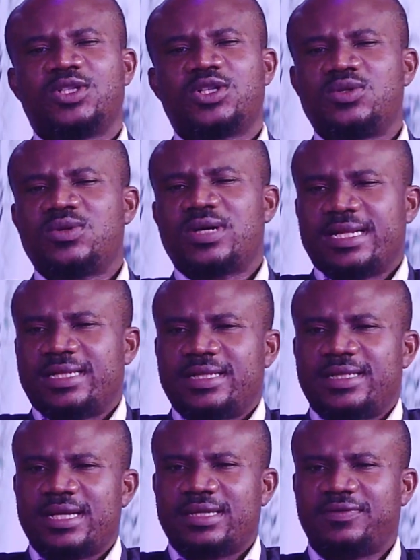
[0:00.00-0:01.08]
just look at
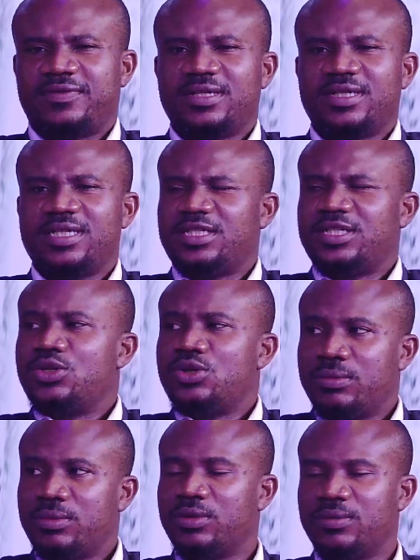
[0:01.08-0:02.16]
it and feel is
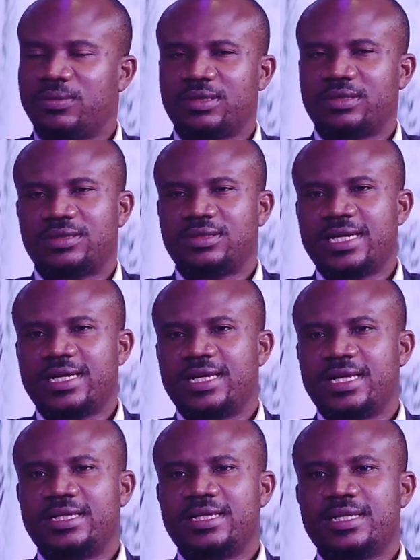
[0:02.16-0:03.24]
normal. But then
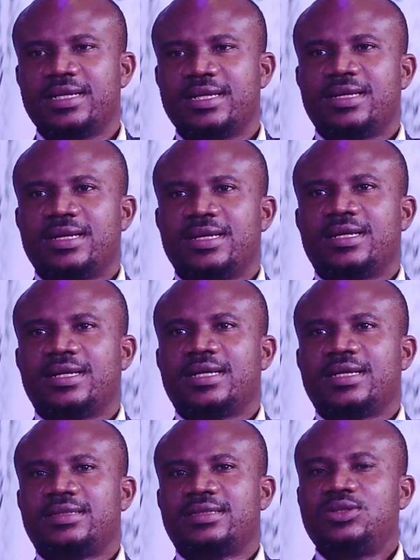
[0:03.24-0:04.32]
again,
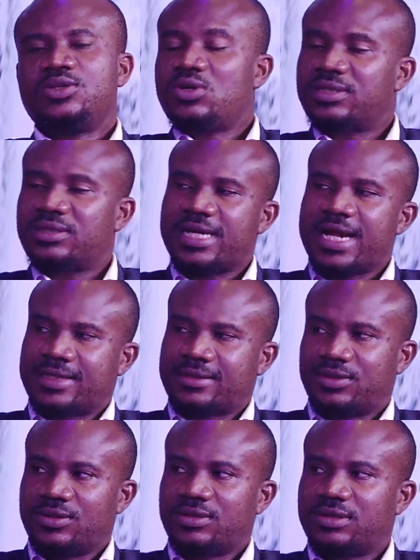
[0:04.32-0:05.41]
non-state
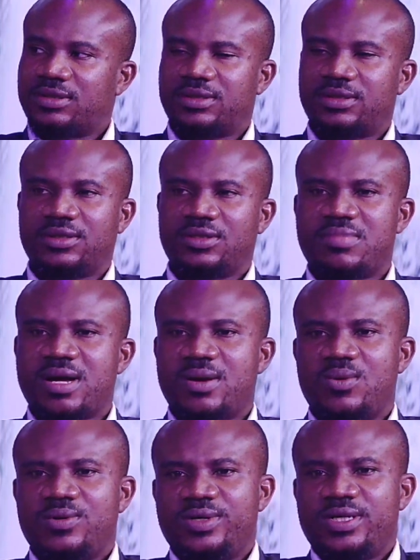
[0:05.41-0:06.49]
actors, you know, by
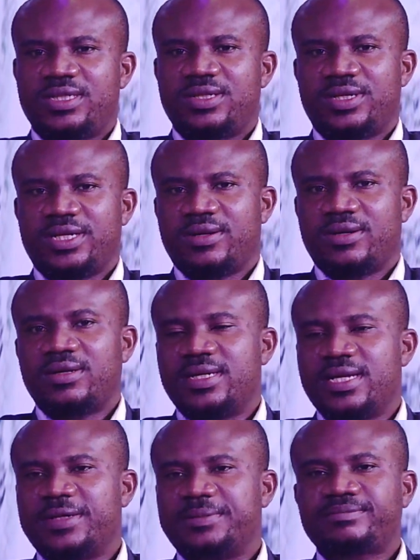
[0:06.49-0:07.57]
one reason or the
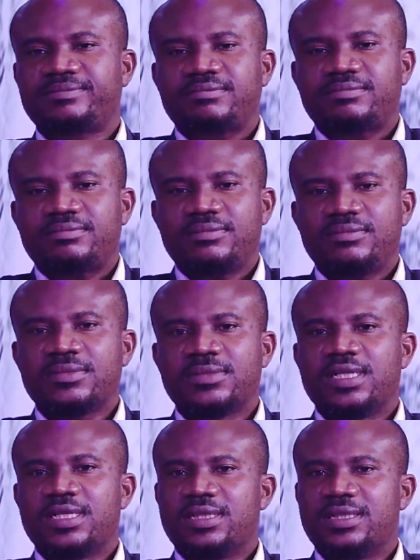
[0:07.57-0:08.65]
other,
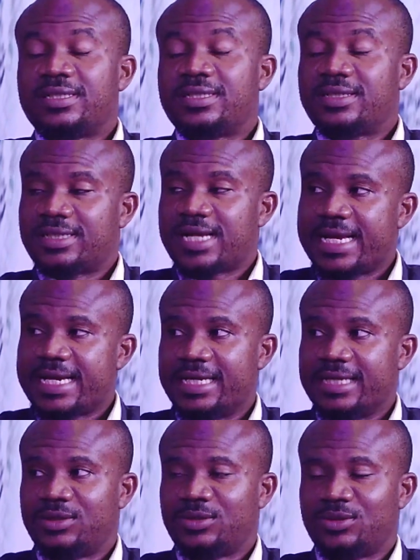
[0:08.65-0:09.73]

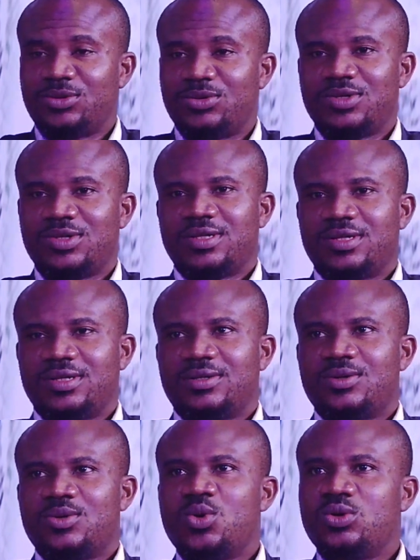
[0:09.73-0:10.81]
decided to
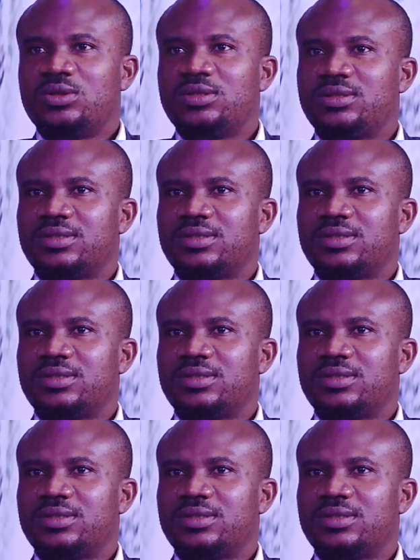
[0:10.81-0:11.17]
hold